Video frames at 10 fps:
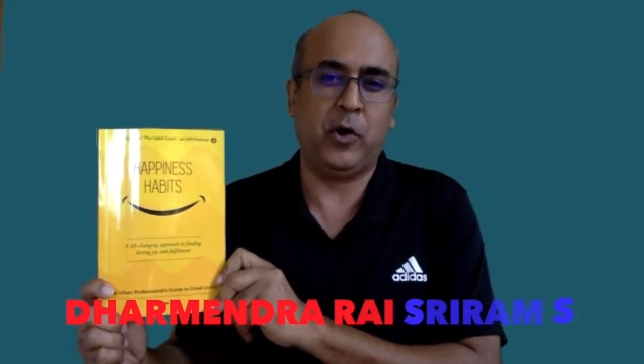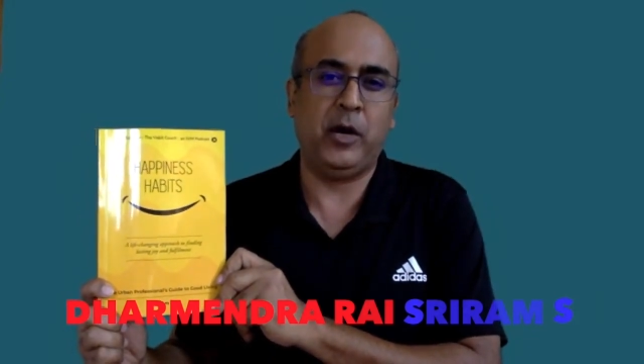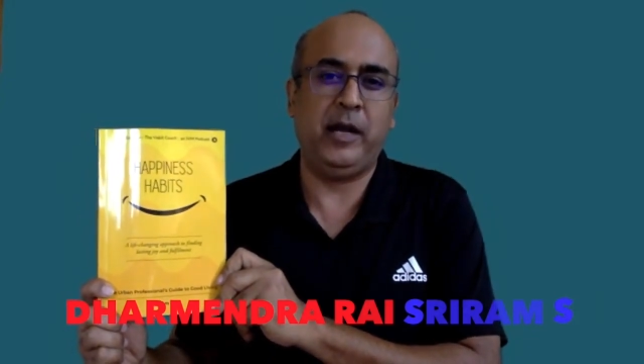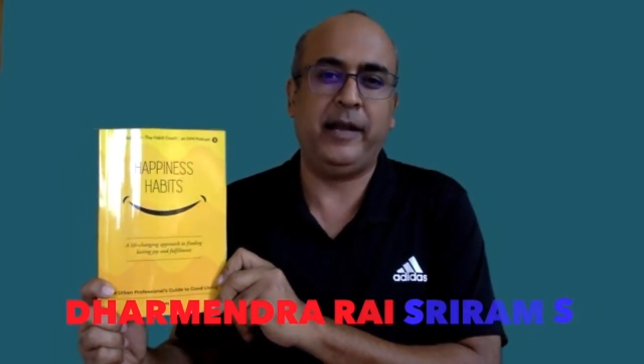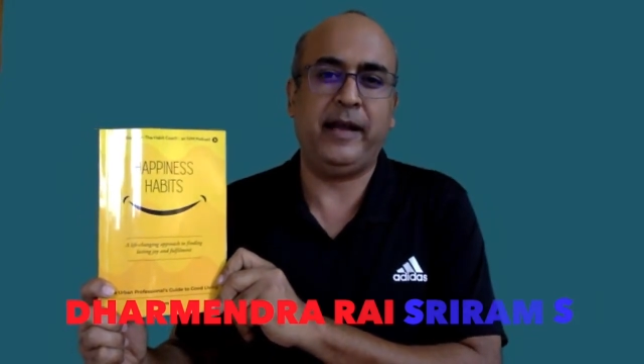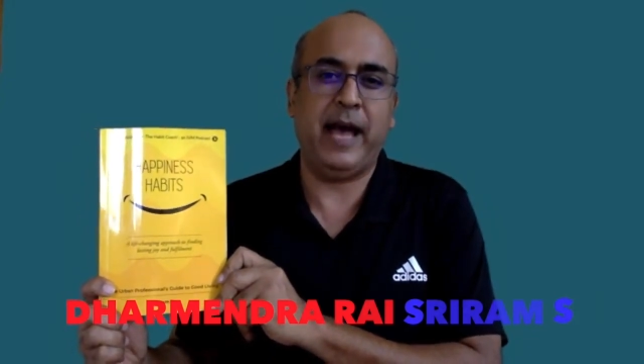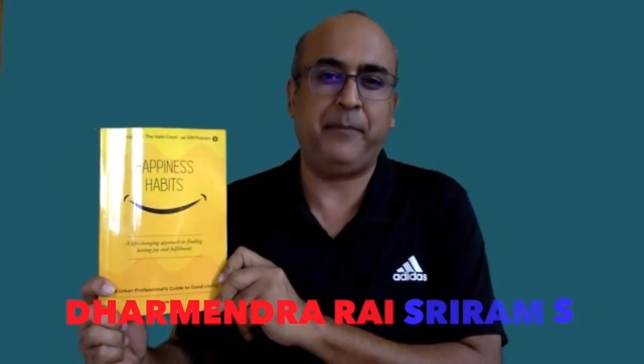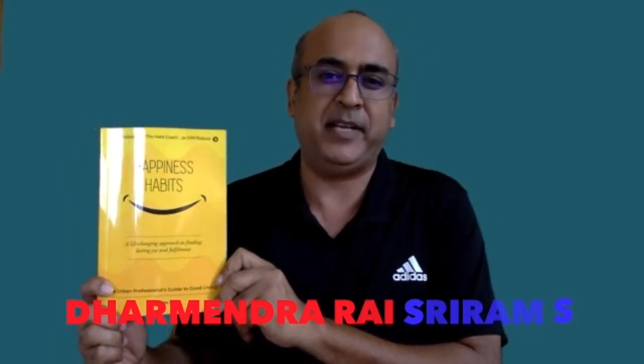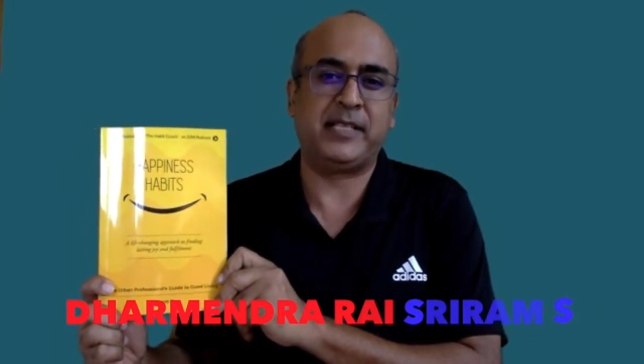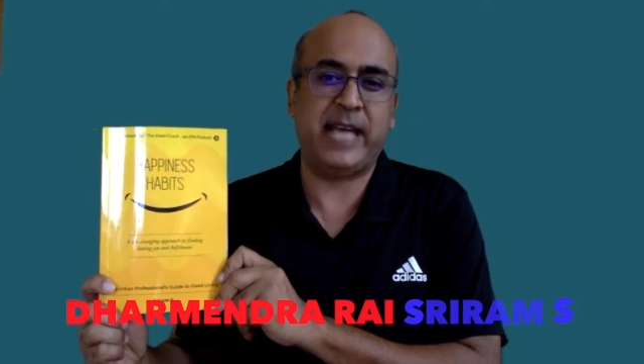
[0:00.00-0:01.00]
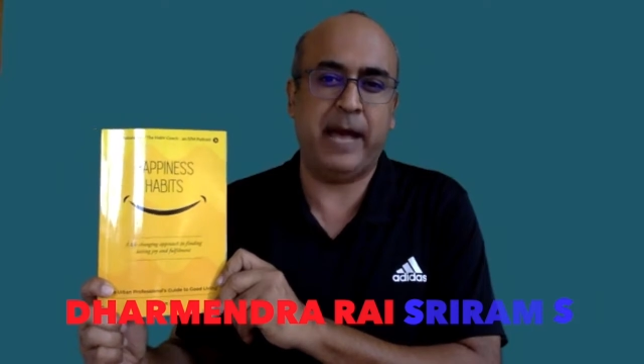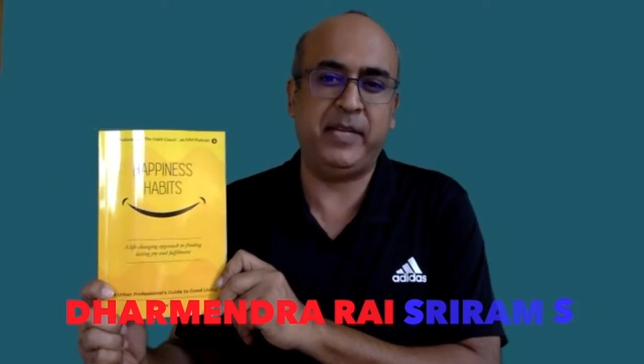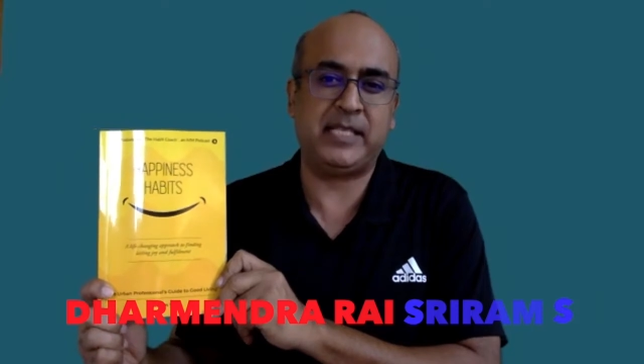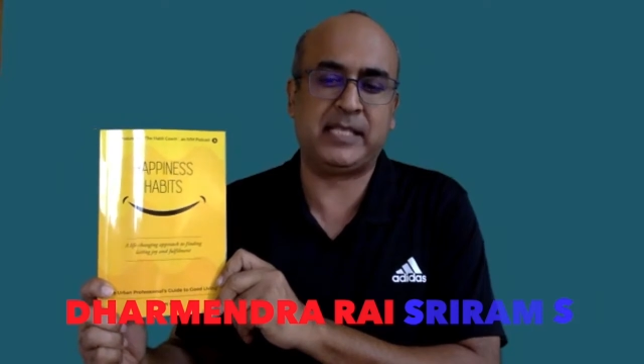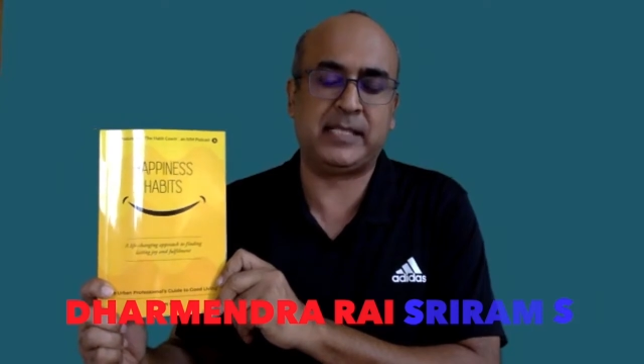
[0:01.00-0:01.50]
called Happiness
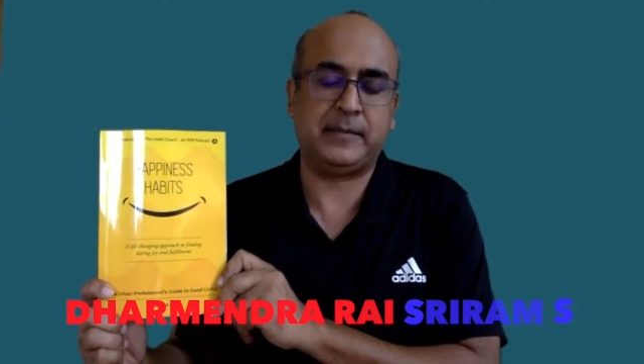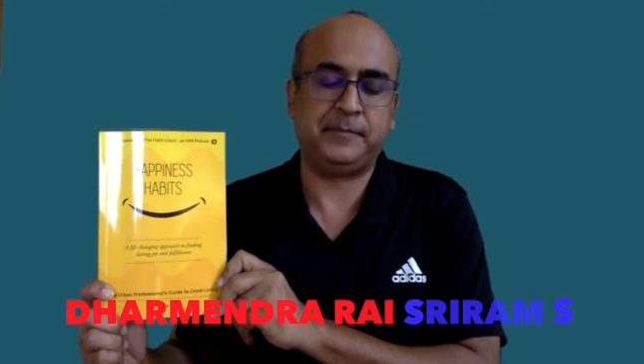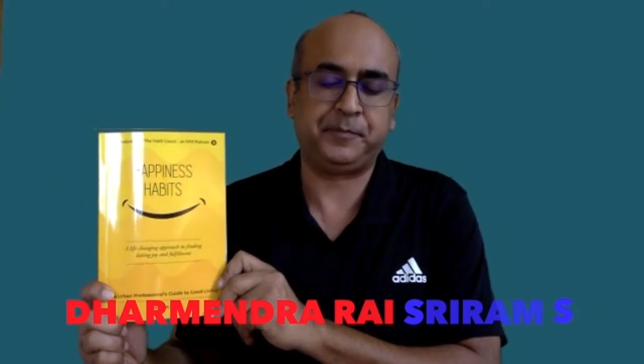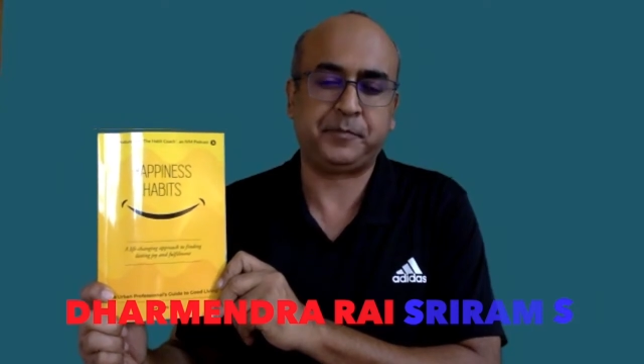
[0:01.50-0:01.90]
Habits.